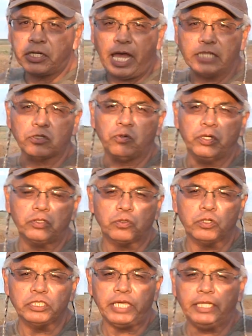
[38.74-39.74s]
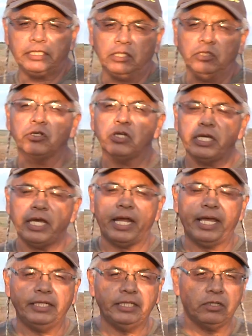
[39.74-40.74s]
that's going towards 18, you're looking
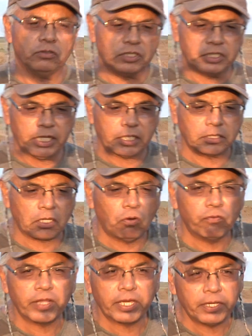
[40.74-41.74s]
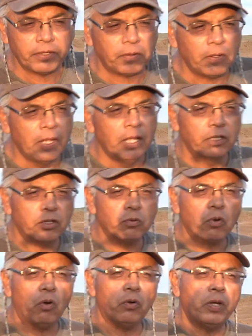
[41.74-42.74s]
at 1806 over the hill, the
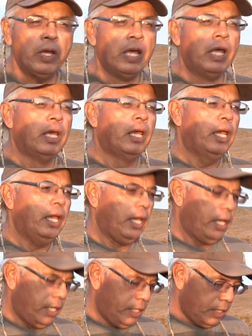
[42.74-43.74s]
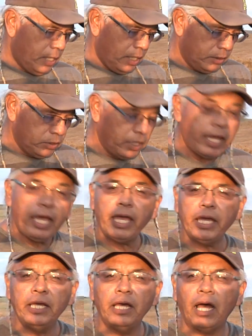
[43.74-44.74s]
road. And today,